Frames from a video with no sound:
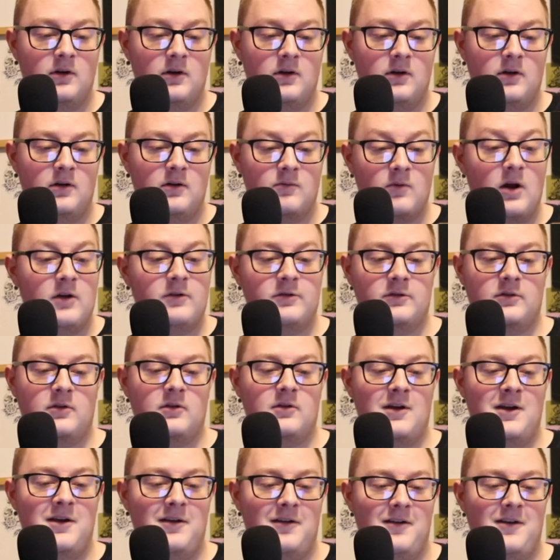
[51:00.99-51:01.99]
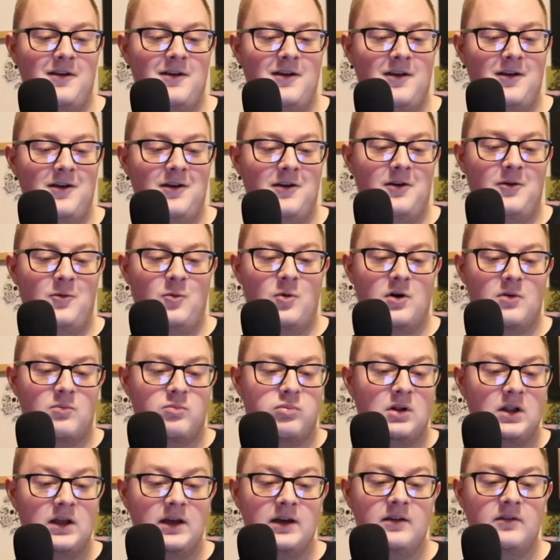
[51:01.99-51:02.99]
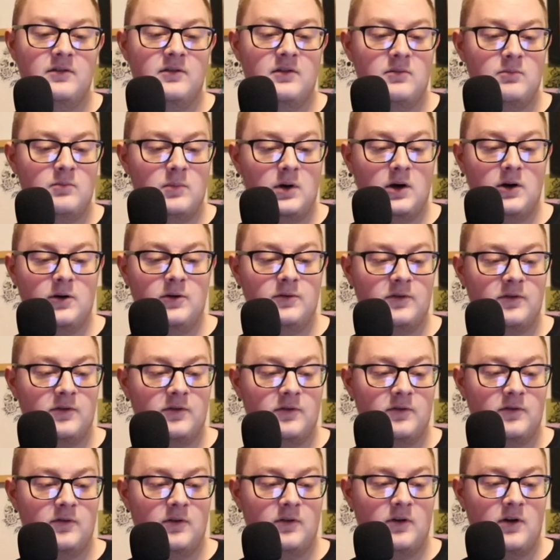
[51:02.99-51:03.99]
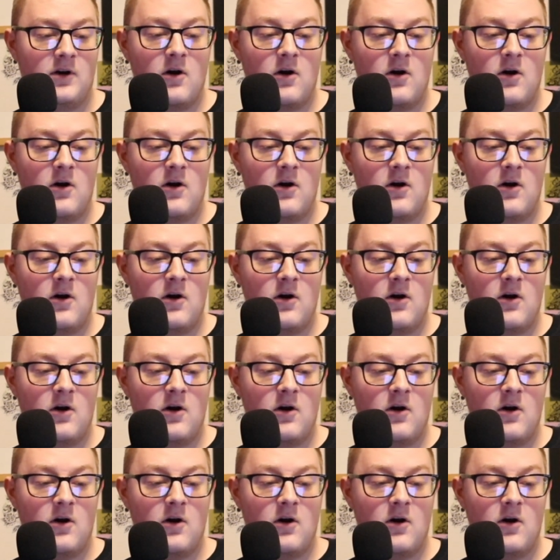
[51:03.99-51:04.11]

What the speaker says: Russia, where planes and boats are